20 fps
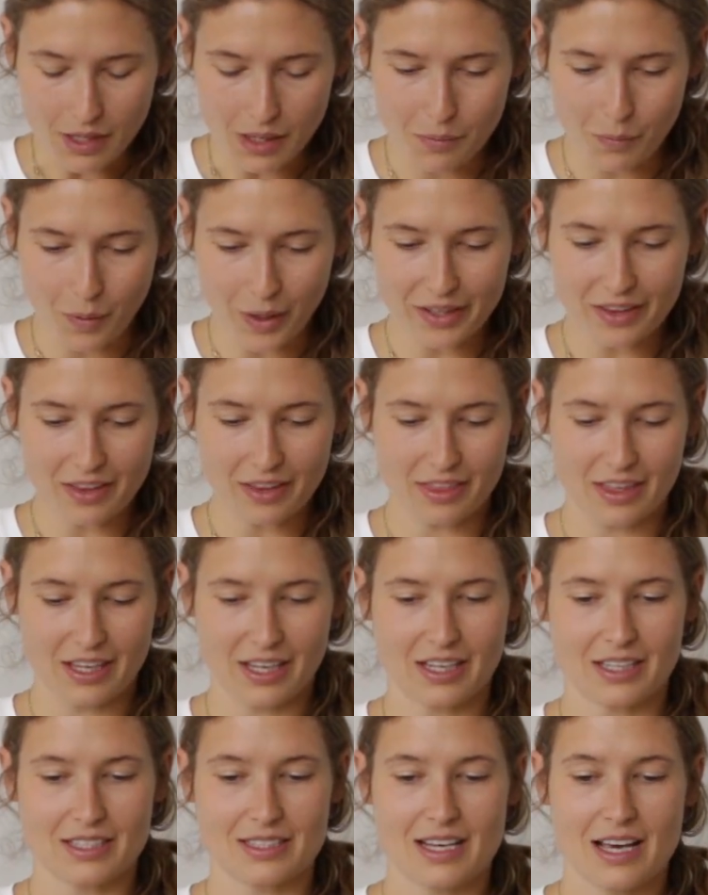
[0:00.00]
And one of the
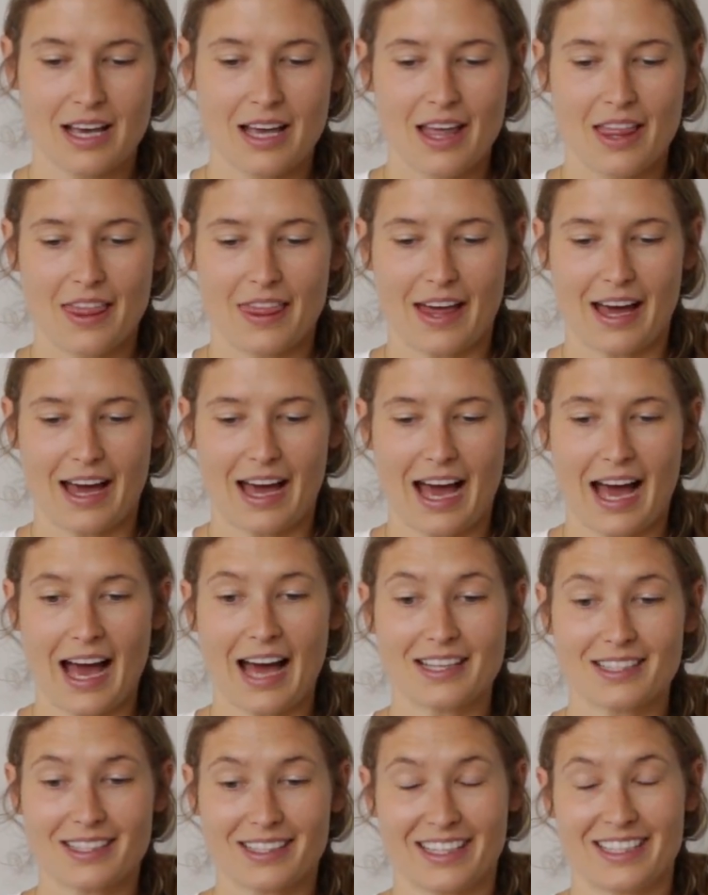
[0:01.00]
things that
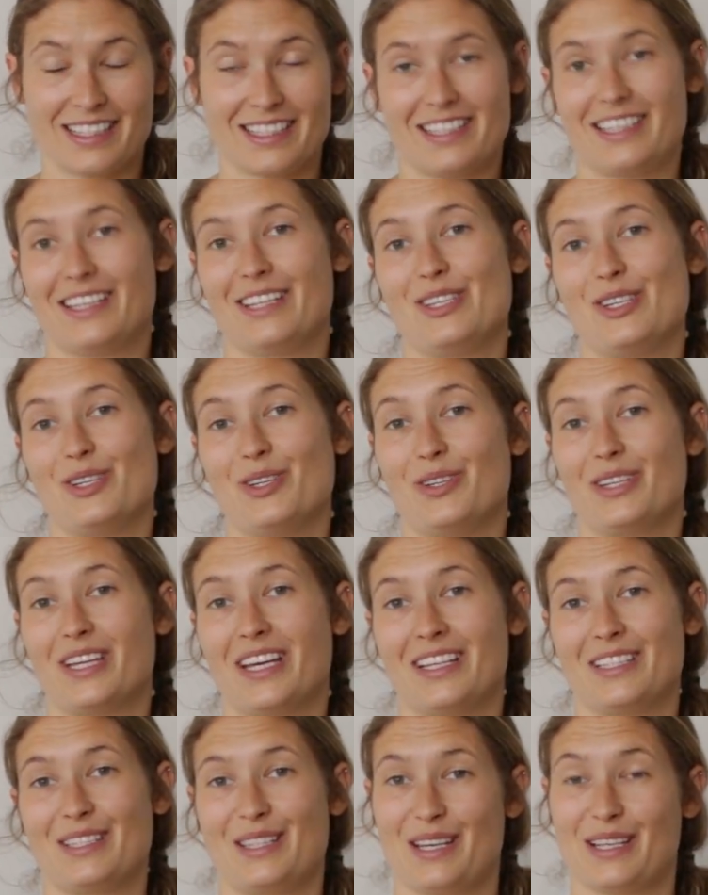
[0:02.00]
has continued
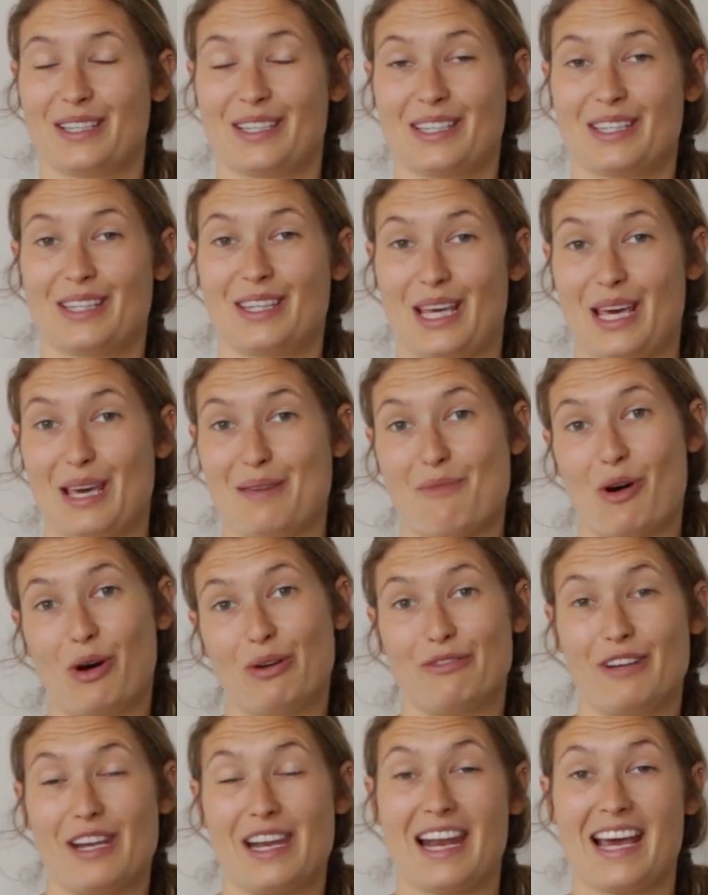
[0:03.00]
is this theme
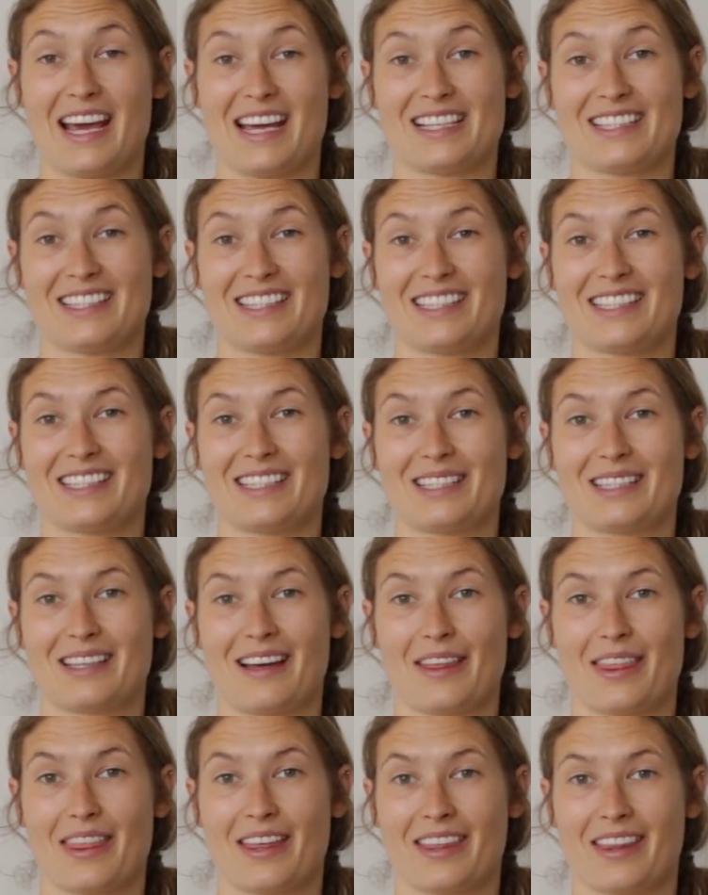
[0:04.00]
of lists.
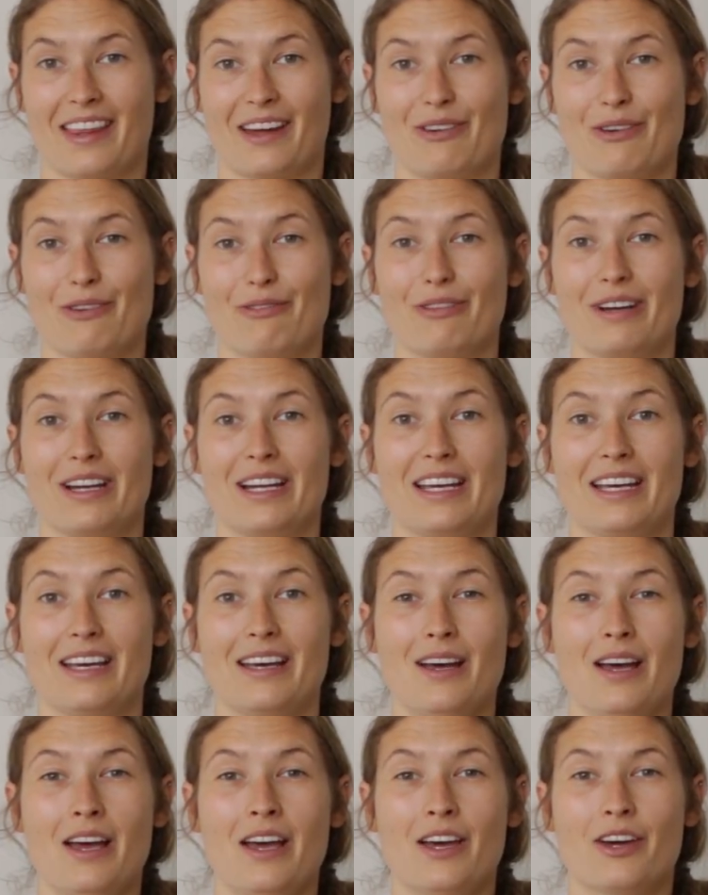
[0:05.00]
I think they're a
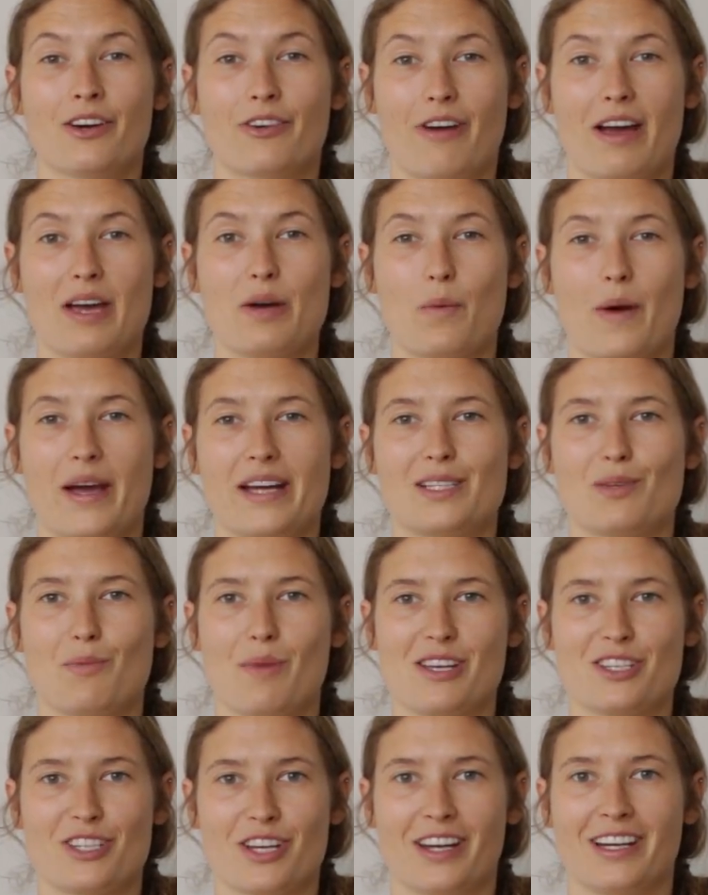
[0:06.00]
really great way to
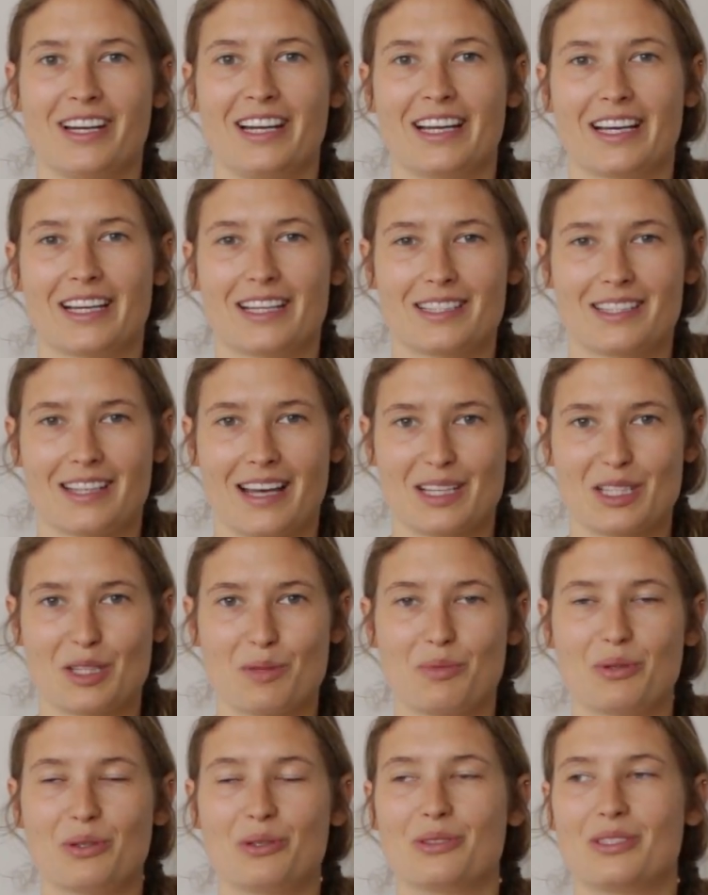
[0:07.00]
make journaling
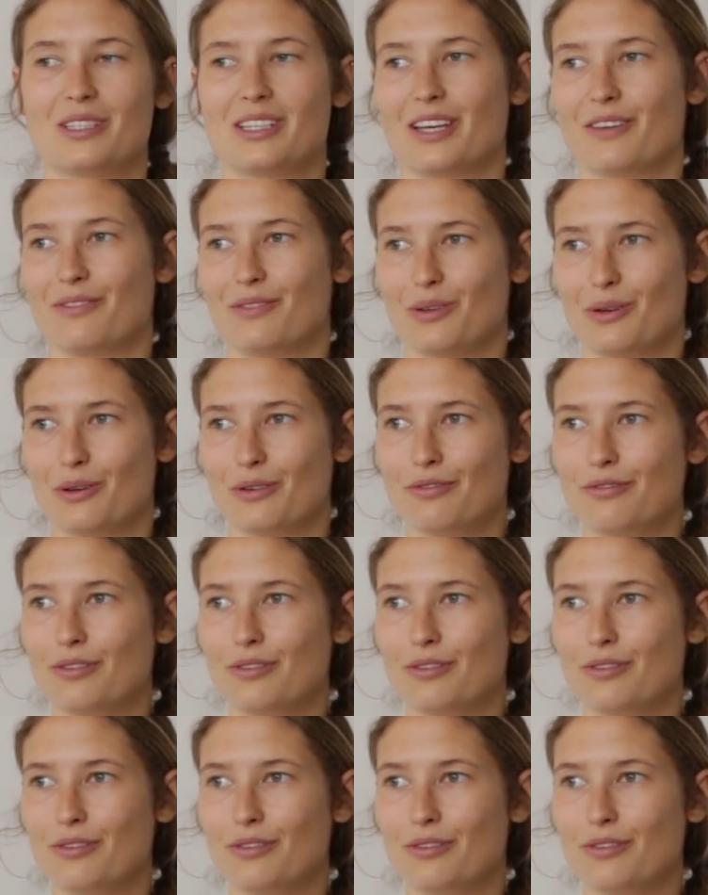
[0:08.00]
accessible, to give you a